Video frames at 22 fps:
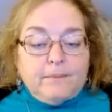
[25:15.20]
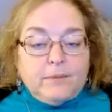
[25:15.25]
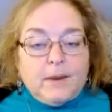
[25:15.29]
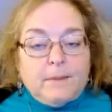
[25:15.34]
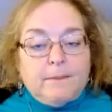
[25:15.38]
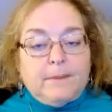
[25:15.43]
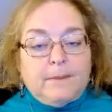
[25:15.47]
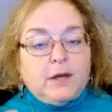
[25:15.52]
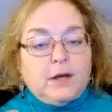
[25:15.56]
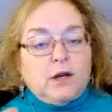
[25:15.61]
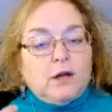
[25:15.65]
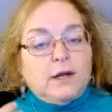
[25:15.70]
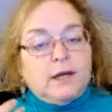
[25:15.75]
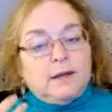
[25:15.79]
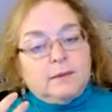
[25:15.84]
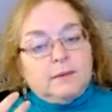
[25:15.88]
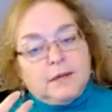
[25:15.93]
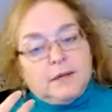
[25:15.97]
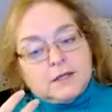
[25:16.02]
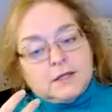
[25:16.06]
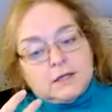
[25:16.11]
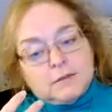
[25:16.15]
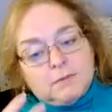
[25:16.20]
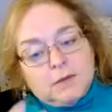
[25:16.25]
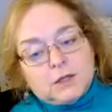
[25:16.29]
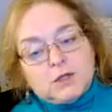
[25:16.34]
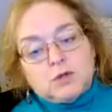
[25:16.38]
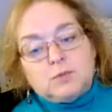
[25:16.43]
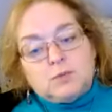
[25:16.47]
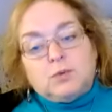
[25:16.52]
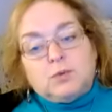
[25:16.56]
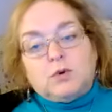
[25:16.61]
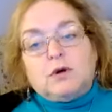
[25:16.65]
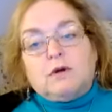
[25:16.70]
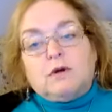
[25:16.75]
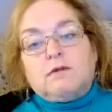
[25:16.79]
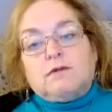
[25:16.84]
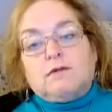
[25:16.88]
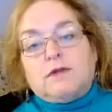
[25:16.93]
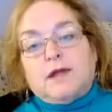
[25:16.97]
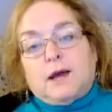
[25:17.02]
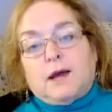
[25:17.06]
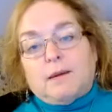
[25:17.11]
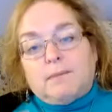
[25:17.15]
But it's much more of
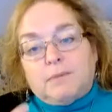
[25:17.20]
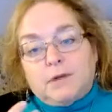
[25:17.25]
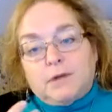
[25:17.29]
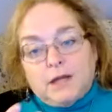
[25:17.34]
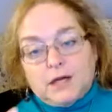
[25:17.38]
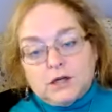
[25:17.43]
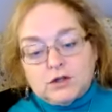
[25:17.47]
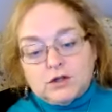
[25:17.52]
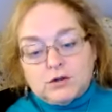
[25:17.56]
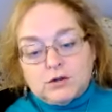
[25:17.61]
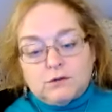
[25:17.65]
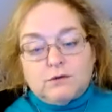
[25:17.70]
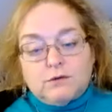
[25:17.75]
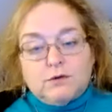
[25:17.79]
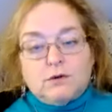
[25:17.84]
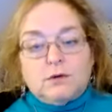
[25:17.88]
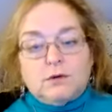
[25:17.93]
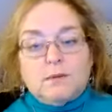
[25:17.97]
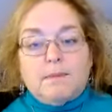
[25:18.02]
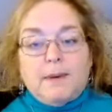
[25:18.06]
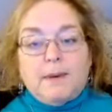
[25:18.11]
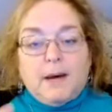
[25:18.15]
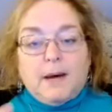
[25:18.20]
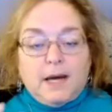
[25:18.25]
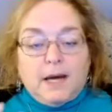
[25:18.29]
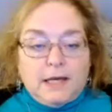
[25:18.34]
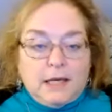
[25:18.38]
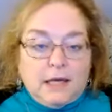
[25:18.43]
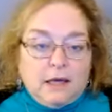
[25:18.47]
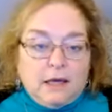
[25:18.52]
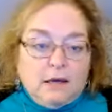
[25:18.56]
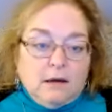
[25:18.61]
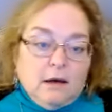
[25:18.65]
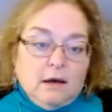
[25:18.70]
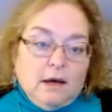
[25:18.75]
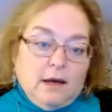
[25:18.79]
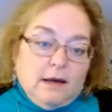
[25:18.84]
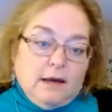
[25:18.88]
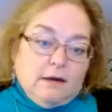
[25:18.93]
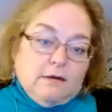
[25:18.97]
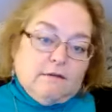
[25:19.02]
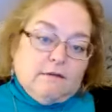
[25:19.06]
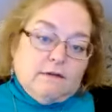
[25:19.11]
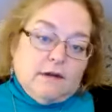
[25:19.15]
like a pleasureful body
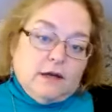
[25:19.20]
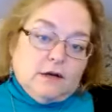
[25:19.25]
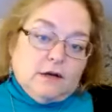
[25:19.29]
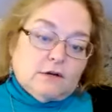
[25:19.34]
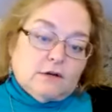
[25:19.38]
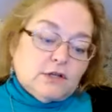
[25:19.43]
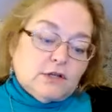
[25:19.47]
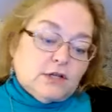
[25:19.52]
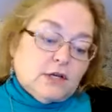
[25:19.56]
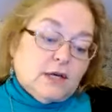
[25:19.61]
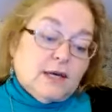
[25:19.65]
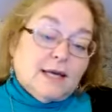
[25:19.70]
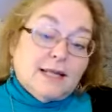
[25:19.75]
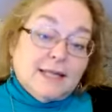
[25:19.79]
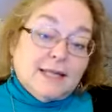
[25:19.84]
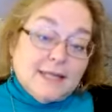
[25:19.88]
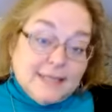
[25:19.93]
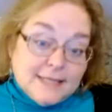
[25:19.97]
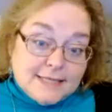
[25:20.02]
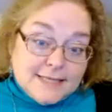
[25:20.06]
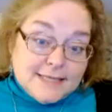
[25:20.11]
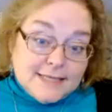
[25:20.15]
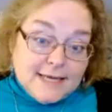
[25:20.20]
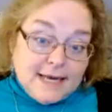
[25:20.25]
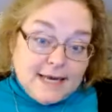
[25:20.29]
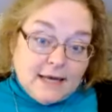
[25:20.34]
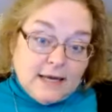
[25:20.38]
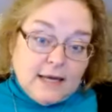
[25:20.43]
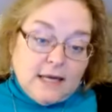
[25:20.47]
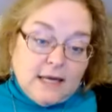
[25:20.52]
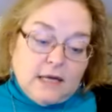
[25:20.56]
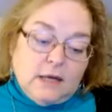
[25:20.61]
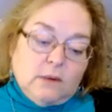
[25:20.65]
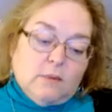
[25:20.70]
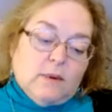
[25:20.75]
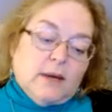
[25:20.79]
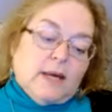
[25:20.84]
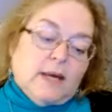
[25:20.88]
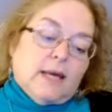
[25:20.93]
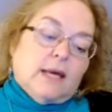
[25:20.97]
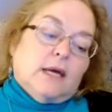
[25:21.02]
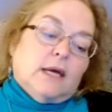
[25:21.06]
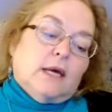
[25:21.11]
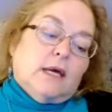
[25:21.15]
kind of energy in this deck
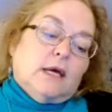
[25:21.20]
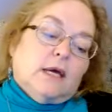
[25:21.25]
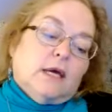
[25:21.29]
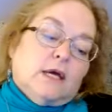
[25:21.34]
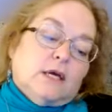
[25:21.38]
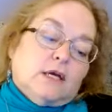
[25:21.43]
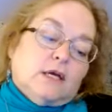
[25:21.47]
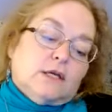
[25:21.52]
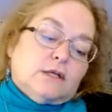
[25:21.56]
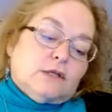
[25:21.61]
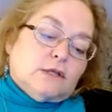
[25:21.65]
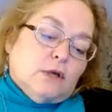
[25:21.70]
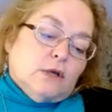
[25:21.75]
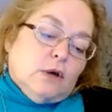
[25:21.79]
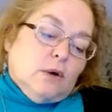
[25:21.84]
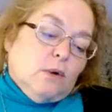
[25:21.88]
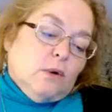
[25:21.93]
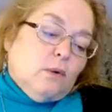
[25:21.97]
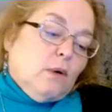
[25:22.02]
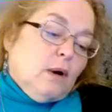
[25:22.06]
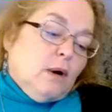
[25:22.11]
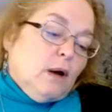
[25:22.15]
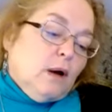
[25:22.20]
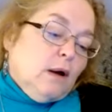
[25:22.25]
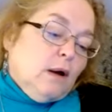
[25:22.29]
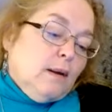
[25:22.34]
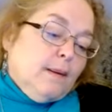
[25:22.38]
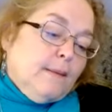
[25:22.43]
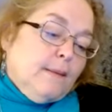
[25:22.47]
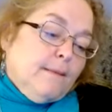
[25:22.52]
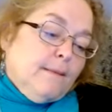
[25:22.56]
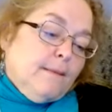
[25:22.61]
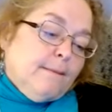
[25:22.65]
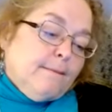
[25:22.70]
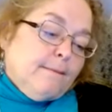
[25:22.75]
anyway. So,